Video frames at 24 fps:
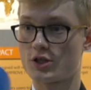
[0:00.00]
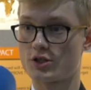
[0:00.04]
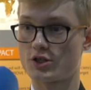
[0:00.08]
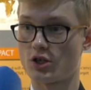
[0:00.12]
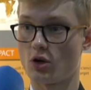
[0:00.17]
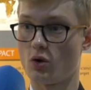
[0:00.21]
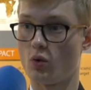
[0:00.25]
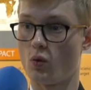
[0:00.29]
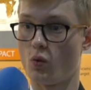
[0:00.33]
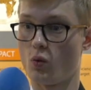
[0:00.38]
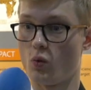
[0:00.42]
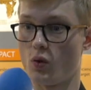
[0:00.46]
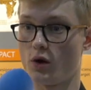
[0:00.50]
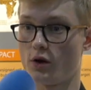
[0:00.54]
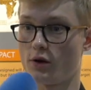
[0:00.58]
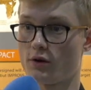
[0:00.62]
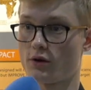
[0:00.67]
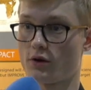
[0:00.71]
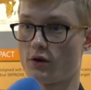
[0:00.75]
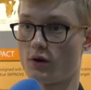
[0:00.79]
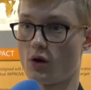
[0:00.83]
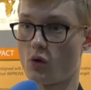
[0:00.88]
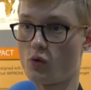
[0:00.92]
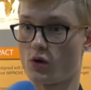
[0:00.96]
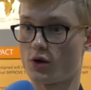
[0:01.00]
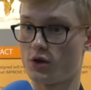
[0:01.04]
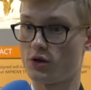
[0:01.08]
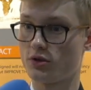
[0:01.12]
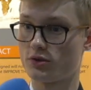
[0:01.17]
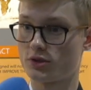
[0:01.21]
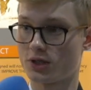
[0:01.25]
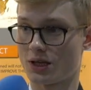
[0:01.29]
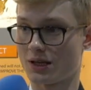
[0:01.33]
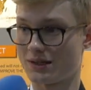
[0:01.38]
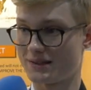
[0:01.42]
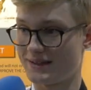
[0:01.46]
So we're
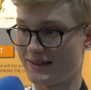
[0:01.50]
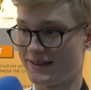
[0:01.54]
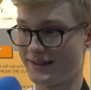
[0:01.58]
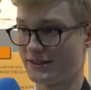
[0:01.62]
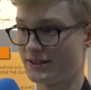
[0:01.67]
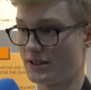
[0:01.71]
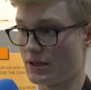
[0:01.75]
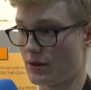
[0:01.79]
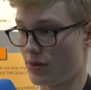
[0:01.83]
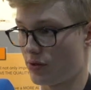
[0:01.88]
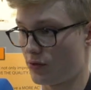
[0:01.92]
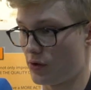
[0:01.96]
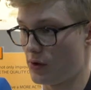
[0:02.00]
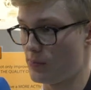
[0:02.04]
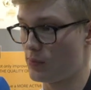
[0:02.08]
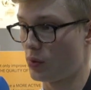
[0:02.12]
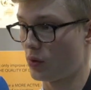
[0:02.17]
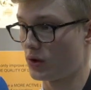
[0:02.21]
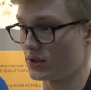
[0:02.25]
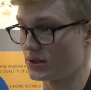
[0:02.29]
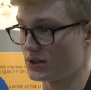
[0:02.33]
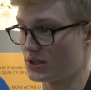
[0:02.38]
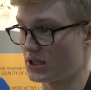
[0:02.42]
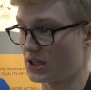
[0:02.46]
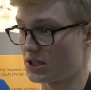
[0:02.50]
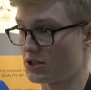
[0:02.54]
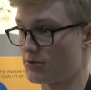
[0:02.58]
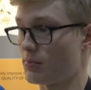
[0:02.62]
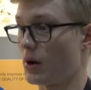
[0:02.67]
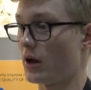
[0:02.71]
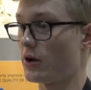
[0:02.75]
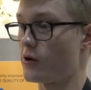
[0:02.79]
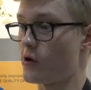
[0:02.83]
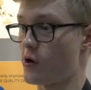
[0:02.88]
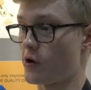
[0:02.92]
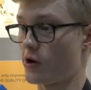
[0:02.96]
using a TNC 3.6
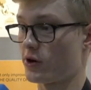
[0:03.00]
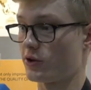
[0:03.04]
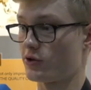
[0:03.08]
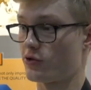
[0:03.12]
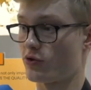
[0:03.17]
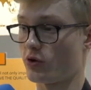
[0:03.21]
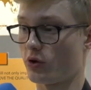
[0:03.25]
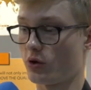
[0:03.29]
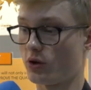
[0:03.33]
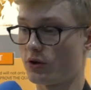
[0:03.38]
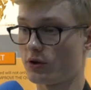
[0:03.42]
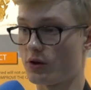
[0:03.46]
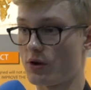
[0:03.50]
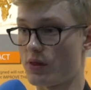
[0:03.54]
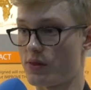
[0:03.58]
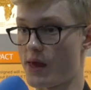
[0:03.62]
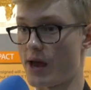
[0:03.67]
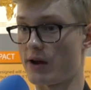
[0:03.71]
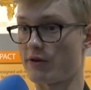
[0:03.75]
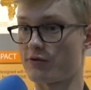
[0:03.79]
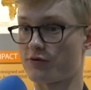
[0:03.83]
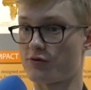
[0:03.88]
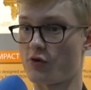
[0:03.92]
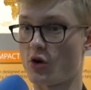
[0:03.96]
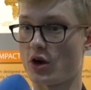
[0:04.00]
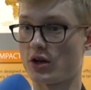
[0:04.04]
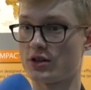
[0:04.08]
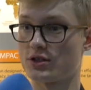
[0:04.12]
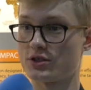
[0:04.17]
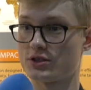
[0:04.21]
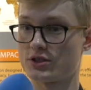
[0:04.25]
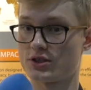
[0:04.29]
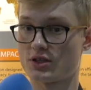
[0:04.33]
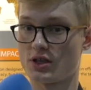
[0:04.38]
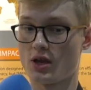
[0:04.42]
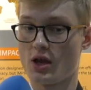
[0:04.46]
microcontroller that
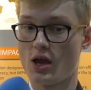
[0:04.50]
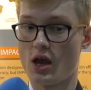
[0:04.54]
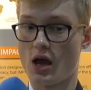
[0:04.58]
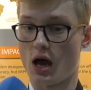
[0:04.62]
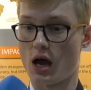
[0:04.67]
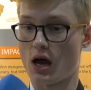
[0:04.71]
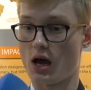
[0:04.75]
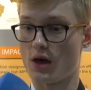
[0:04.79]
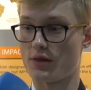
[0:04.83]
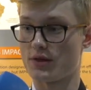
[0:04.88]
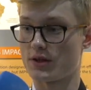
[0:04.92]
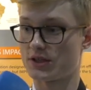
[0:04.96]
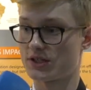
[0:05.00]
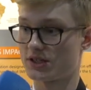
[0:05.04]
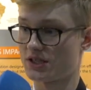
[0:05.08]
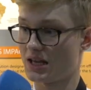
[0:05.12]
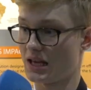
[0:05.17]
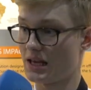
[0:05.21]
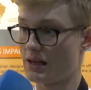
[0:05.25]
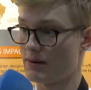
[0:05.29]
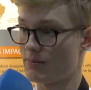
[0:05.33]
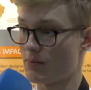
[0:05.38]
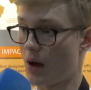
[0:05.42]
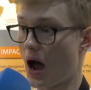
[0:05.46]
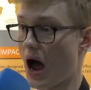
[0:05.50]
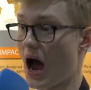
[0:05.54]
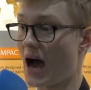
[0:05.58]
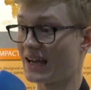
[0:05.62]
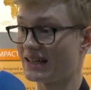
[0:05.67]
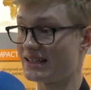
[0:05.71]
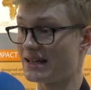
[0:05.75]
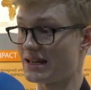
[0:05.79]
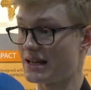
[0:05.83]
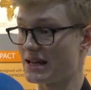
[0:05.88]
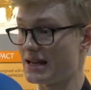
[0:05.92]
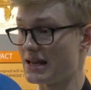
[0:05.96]
runs the same
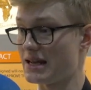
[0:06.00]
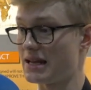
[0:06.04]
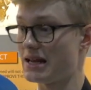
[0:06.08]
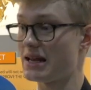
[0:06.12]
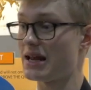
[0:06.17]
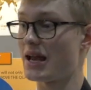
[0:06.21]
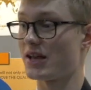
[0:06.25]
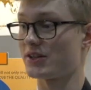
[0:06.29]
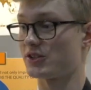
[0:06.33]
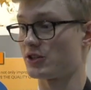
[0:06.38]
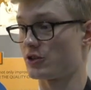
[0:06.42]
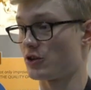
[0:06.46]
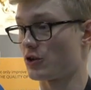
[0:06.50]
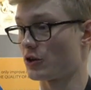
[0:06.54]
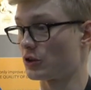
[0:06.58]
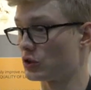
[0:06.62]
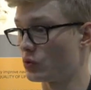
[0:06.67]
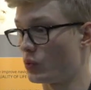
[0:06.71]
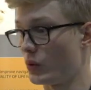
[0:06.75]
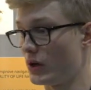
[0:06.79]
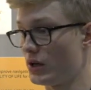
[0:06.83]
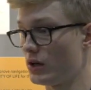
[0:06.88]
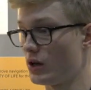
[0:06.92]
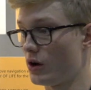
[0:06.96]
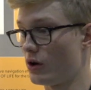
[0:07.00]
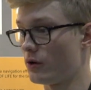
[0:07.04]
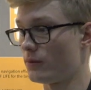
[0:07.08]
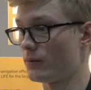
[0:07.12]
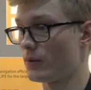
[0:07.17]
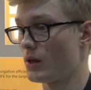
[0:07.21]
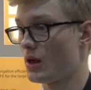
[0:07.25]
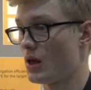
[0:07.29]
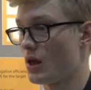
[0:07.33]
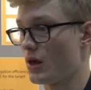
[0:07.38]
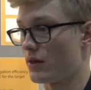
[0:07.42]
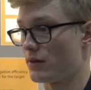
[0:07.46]
IDE as an Arduino.
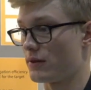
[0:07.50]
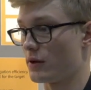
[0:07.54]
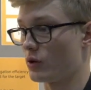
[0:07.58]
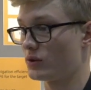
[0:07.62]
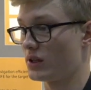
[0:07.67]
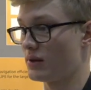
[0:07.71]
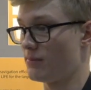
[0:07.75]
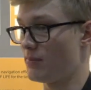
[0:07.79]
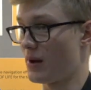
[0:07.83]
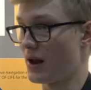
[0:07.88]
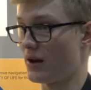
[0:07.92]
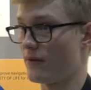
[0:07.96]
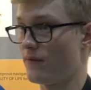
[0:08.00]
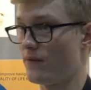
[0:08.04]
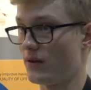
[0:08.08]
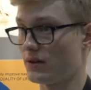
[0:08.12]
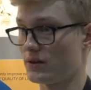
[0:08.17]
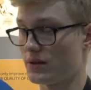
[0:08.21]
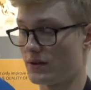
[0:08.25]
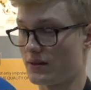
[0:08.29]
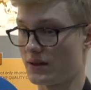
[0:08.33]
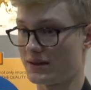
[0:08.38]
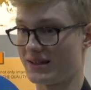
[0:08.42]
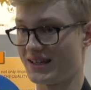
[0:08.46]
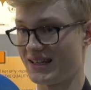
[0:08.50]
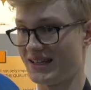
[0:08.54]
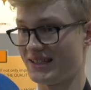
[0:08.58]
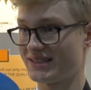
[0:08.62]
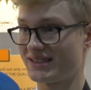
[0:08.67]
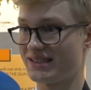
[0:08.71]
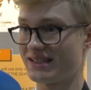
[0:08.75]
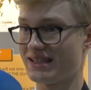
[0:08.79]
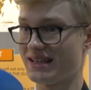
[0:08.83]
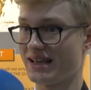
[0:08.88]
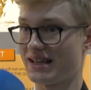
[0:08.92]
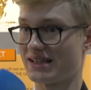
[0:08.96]
The only benefit to the
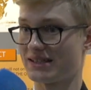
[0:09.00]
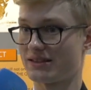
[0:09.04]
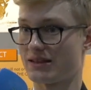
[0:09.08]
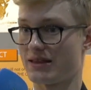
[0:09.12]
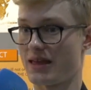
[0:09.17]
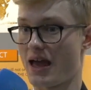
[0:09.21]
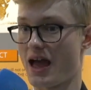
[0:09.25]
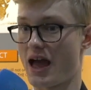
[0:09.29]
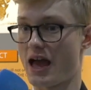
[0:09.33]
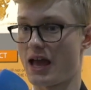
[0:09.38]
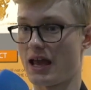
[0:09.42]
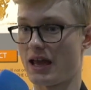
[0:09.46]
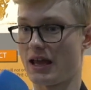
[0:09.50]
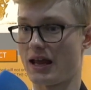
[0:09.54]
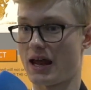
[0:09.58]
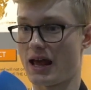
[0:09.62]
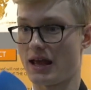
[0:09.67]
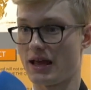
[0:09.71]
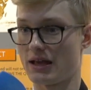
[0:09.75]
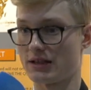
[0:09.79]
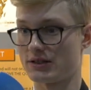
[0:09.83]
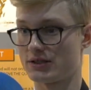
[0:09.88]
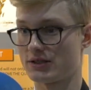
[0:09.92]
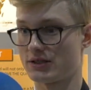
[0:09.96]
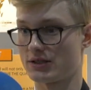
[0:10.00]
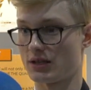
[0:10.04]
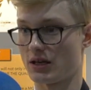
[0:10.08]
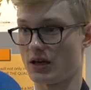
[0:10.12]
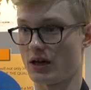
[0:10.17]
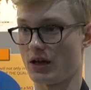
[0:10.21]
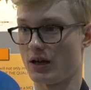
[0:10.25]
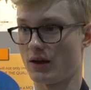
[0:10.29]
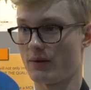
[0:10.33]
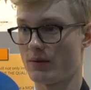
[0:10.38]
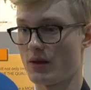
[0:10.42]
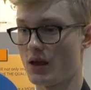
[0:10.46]
TNC is that it's
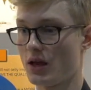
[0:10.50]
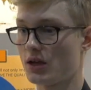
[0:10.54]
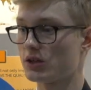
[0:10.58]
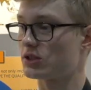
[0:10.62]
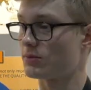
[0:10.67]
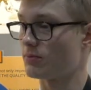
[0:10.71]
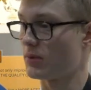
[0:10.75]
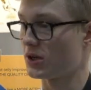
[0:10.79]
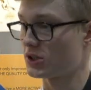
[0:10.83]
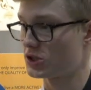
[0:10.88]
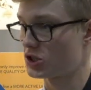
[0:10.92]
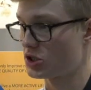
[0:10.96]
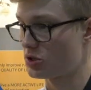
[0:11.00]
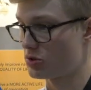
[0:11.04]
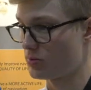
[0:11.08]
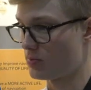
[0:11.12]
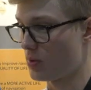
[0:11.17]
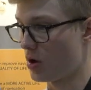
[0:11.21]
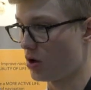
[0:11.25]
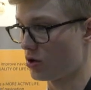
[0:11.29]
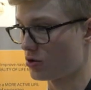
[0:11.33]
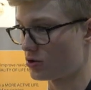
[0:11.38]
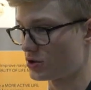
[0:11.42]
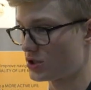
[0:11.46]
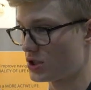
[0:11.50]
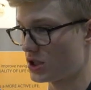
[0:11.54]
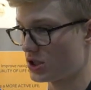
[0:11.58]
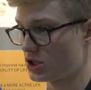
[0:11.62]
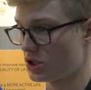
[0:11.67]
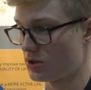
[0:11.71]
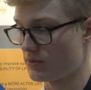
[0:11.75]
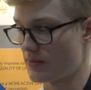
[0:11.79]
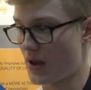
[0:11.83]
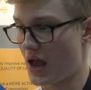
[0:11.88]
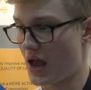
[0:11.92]
a much smaller system,